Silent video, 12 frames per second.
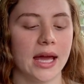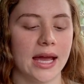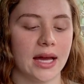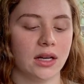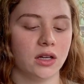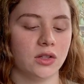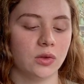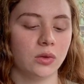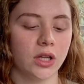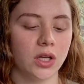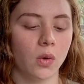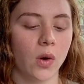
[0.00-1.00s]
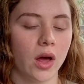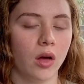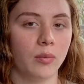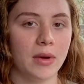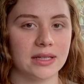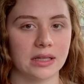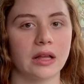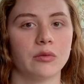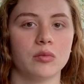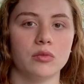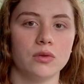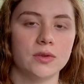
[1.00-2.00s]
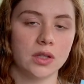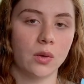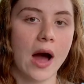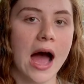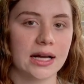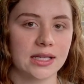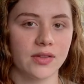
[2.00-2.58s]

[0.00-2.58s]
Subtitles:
and Azulene Oil basically removes the wax,